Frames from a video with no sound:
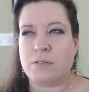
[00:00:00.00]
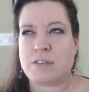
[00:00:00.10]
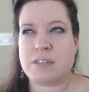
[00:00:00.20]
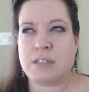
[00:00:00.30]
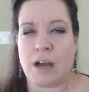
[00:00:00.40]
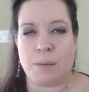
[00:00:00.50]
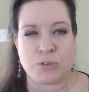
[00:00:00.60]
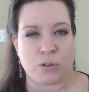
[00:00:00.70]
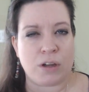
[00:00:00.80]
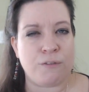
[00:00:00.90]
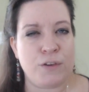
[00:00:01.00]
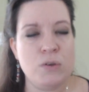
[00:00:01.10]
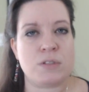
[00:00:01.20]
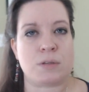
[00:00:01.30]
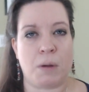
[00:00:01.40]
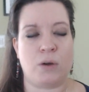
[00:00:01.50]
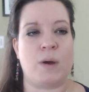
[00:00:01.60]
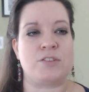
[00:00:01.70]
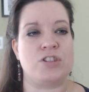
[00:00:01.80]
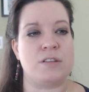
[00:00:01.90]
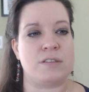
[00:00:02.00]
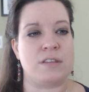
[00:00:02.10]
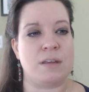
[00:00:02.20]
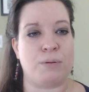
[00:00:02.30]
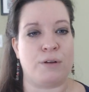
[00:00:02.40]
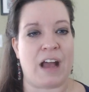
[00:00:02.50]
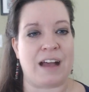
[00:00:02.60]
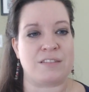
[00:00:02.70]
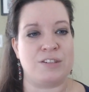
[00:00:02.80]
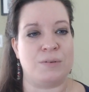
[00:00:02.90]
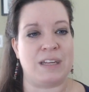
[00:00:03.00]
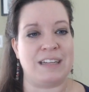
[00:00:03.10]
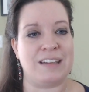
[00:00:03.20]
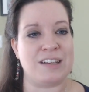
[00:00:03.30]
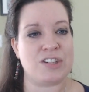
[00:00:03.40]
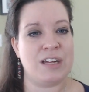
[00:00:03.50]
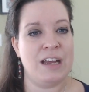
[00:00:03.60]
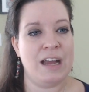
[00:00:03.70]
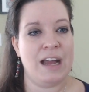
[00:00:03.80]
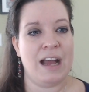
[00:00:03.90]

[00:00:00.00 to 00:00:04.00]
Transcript: stumped or confused by questions that people have asked you in English.